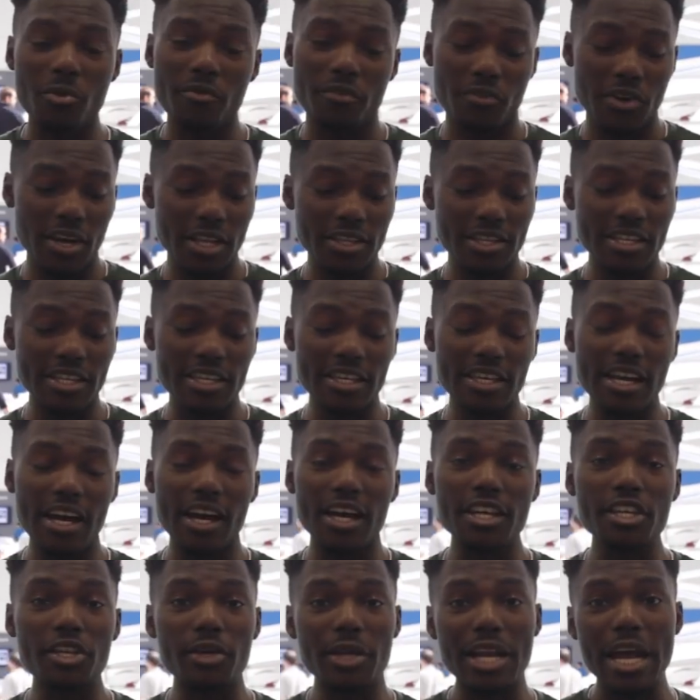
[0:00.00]
We've got the
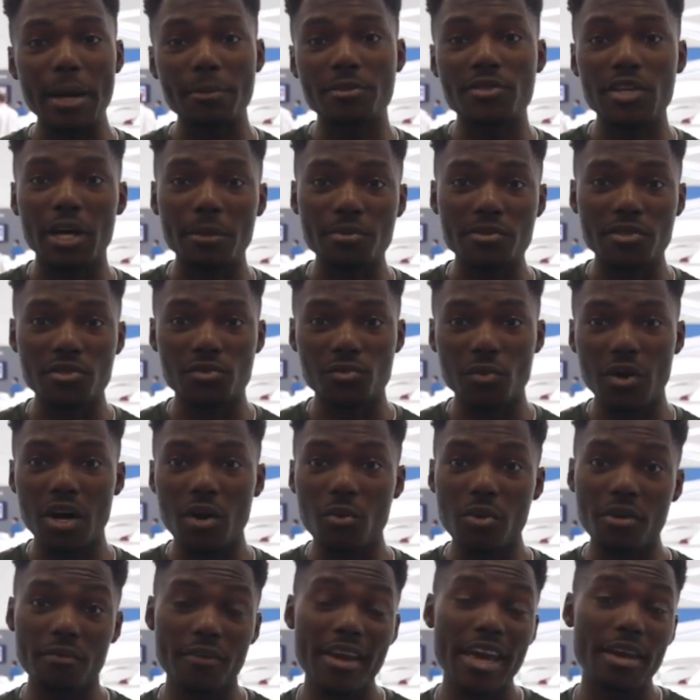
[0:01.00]
uh, new laptops as
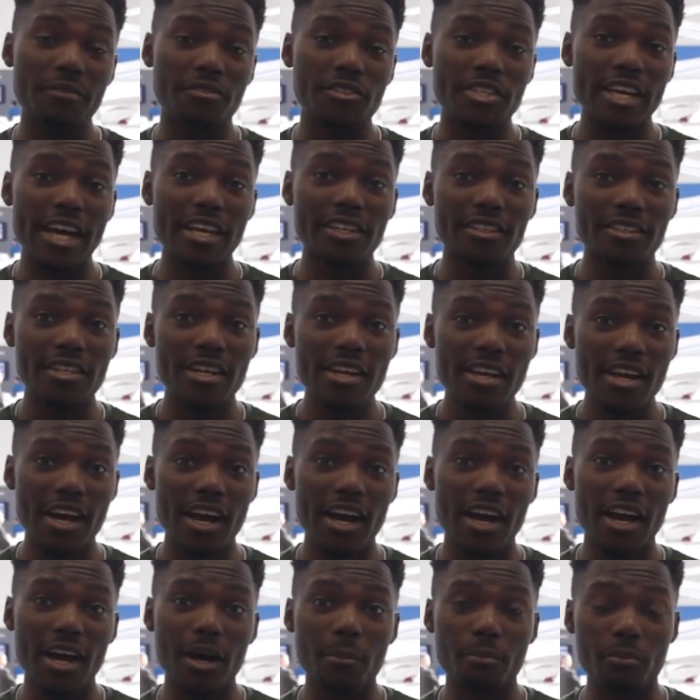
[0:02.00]
well with eighth gen
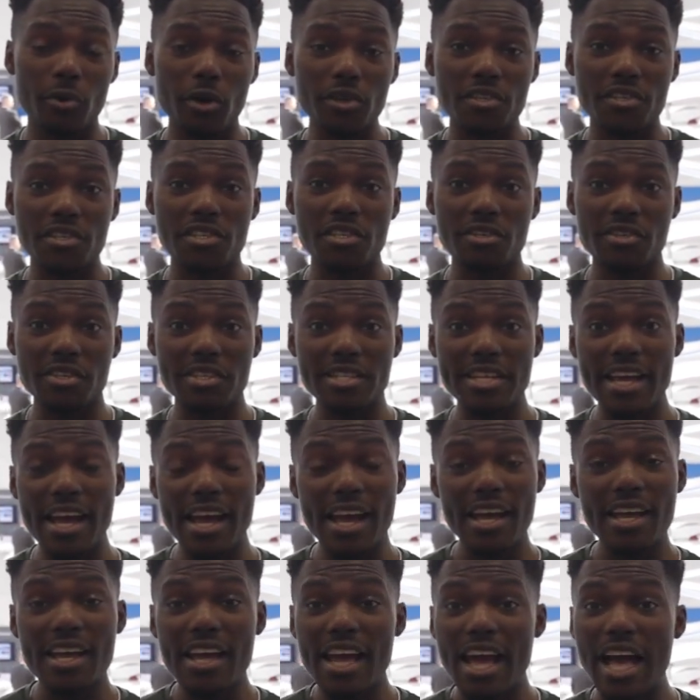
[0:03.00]
uh, processors in
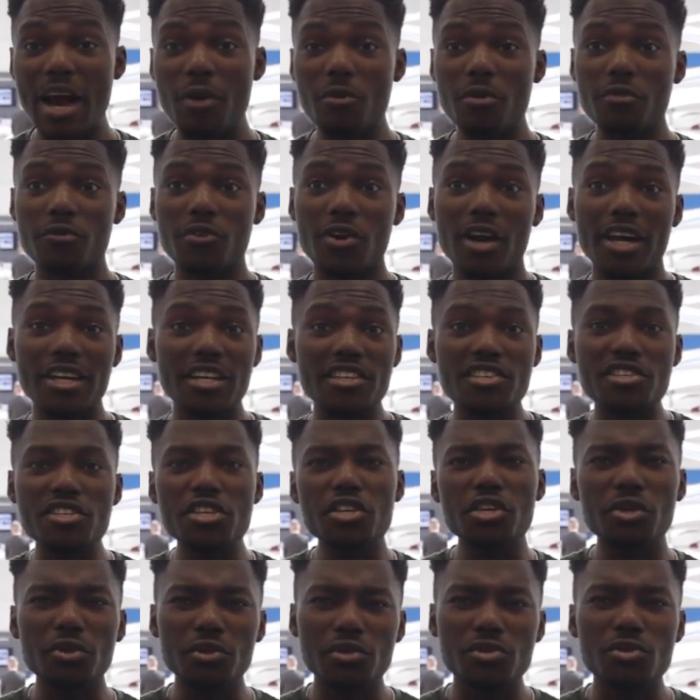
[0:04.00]
there. And we've got this
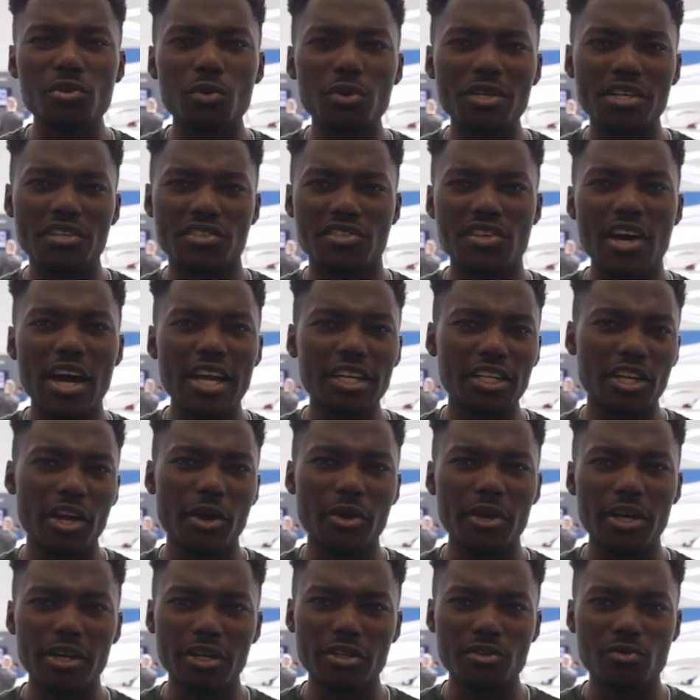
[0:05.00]
new sort of design
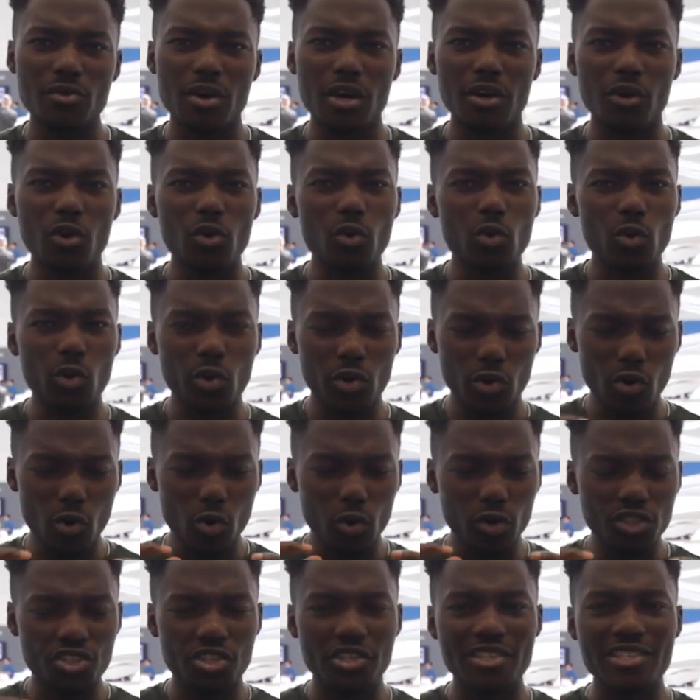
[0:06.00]
going on as well. All
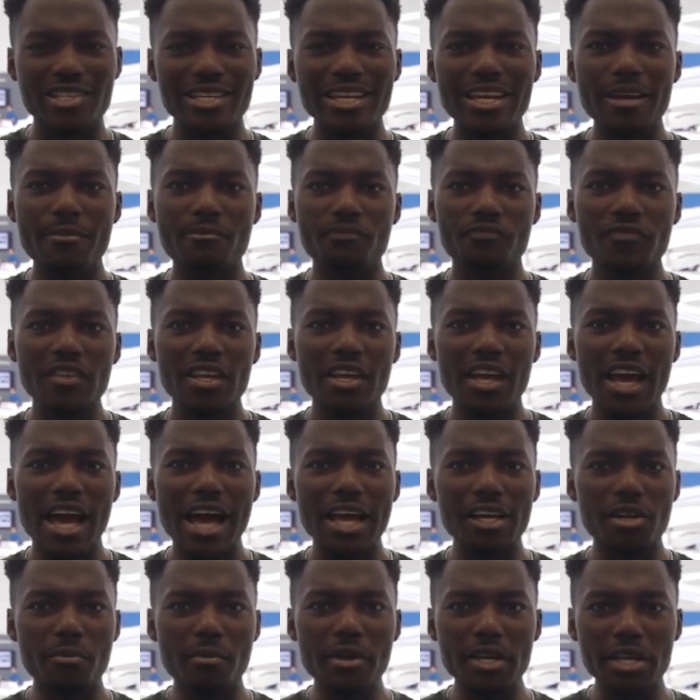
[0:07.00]
ultra slim,
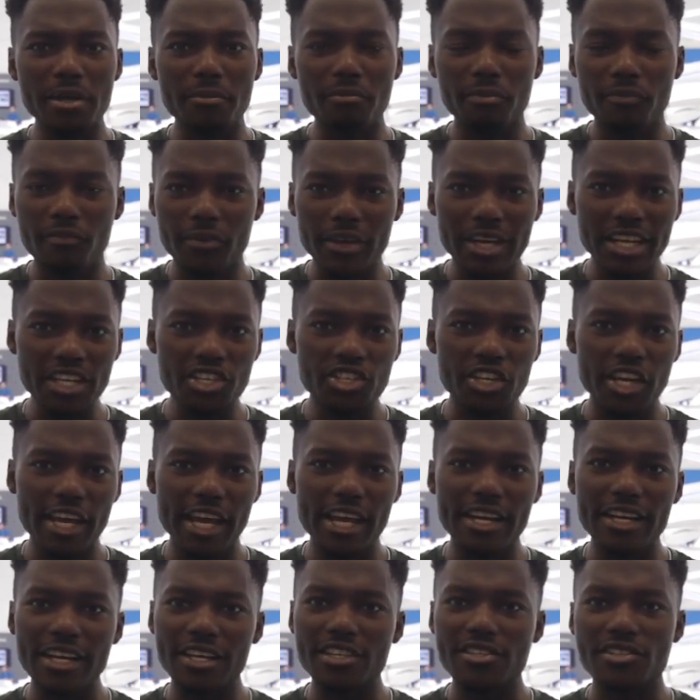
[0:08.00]
aluminium
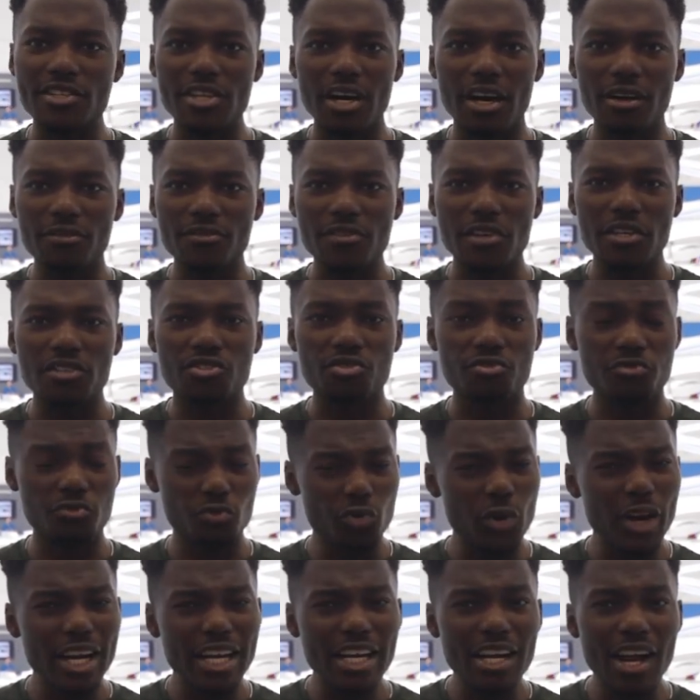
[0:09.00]
finishing and stuff. So it's
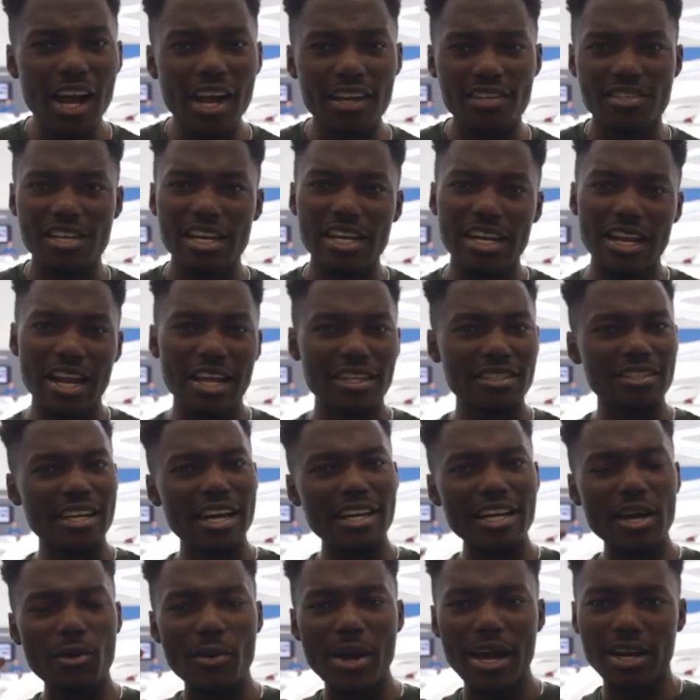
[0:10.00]
really nice. And, and,
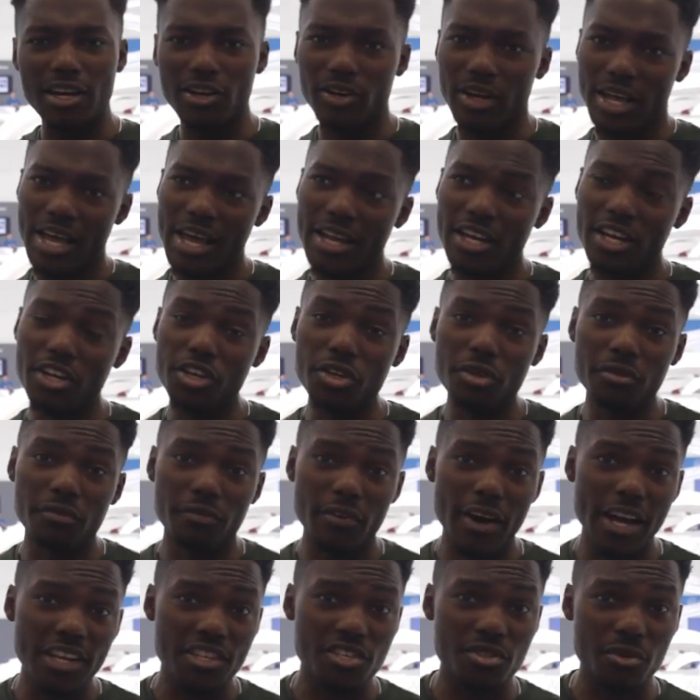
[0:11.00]
and then we had a look at the new
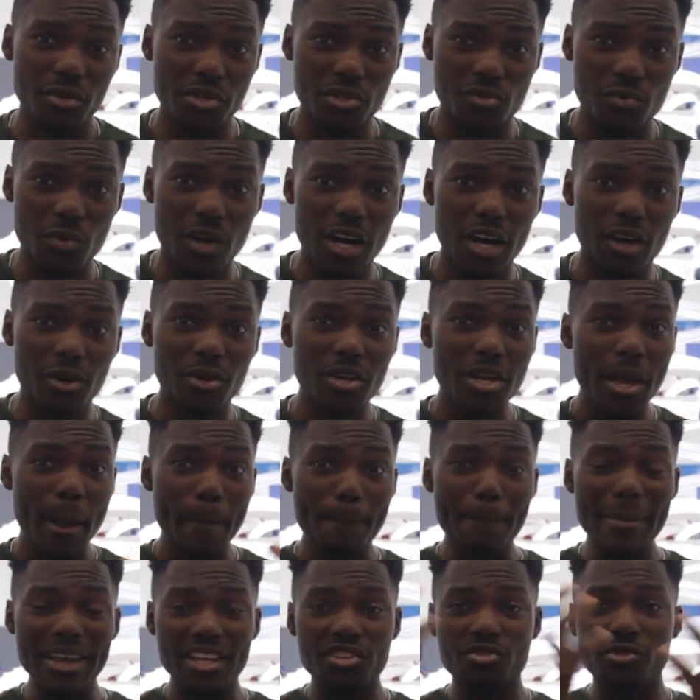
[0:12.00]
Visor as well,
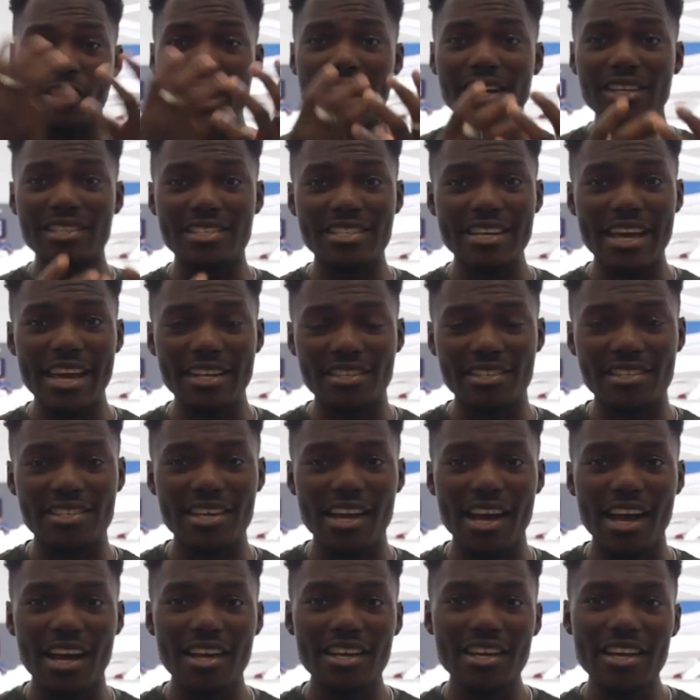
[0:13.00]
mixed reality
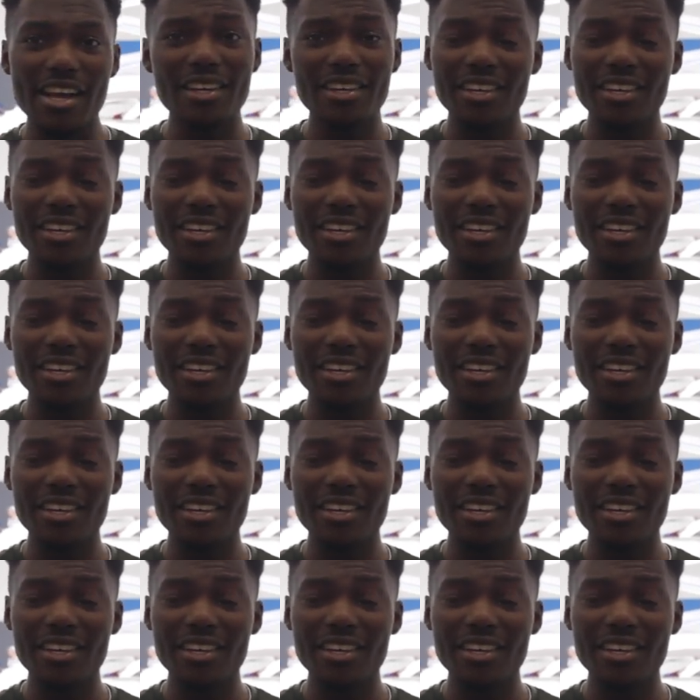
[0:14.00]
headset.